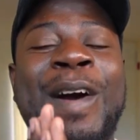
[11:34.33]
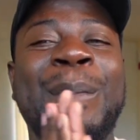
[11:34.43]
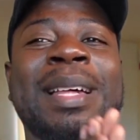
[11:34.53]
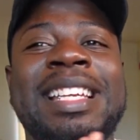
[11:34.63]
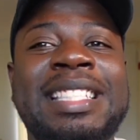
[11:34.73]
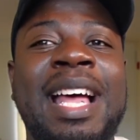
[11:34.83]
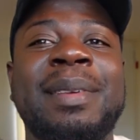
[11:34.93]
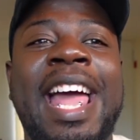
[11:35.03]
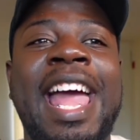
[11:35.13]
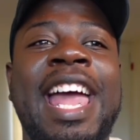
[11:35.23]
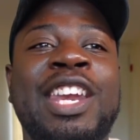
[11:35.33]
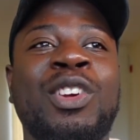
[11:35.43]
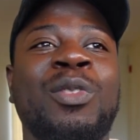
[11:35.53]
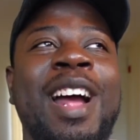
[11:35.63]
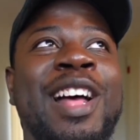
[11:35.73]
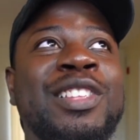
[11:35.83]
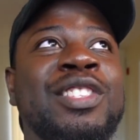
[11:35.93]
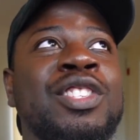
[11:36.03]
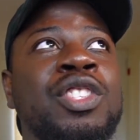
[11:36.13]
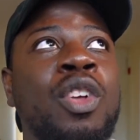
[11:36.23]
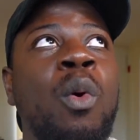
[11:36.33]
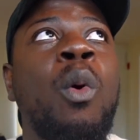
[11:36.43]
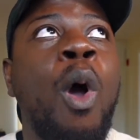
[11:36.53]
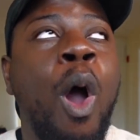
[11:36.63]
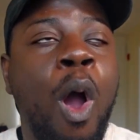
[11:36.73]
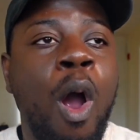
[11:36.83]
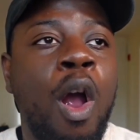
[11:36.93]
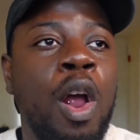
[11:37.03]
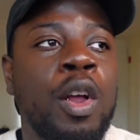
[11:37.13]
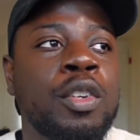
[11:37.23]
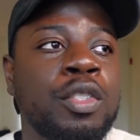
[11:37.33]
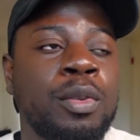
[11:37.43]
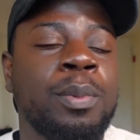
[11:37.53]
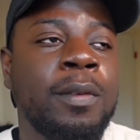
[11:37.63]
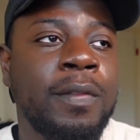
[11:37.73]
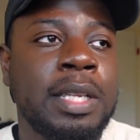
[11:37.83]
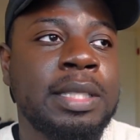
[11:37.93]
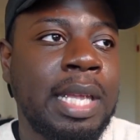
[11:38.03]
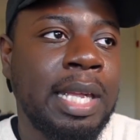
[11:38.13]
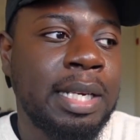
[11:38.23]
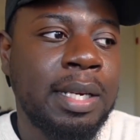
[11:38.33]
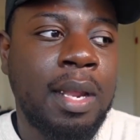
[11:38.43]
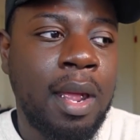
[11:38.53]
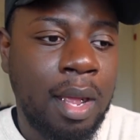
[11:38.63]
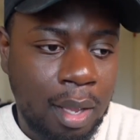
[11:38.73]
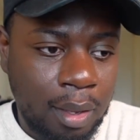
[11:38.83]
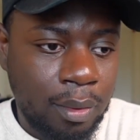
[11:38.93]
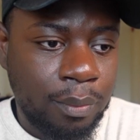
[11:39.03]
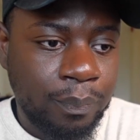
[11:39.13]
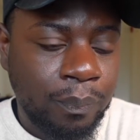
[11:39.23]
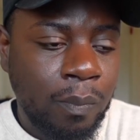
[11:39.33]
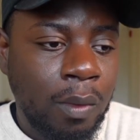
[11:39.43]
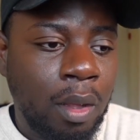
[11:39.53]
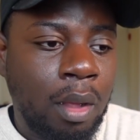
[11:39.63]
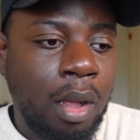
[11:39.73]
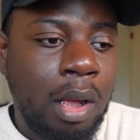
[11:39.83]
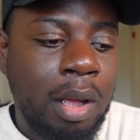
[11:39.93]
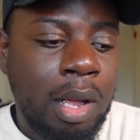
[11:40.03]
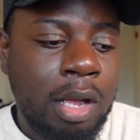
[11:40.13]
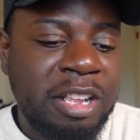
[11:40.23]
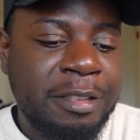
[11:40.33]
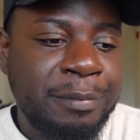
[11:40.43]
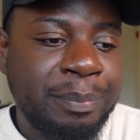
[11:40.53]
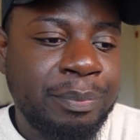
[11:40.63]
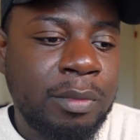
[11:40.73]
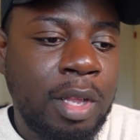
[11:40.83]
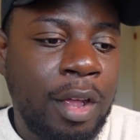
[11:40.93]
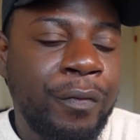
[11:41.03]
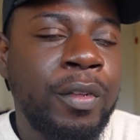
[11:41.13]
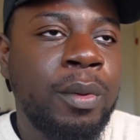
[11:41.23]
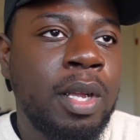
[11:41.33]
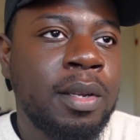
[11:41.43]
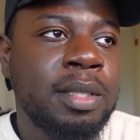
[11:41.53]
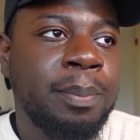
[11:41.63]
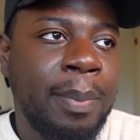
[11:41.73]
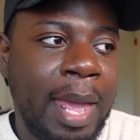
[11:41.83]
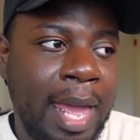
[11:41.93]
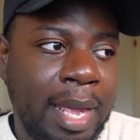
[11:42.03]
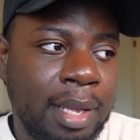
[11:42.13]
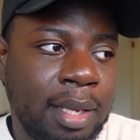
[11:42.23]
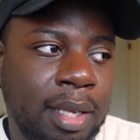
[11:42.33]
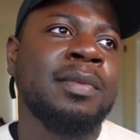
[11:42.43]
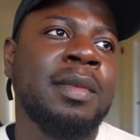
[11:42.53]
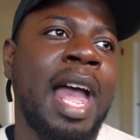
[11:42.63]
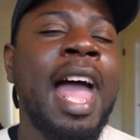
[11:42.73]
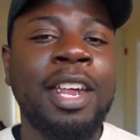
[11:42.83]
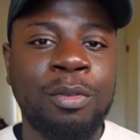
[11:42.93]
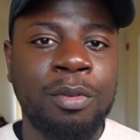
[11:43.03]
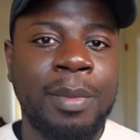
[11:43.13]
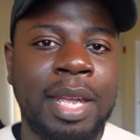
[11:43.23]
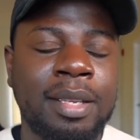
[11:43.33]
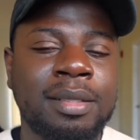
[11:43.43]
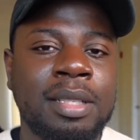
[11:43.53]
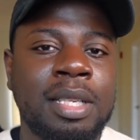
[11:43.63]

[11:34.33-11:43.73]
But a time that I had to grind so hard to prevent taking an L. Um, a few years back, I had a roommate,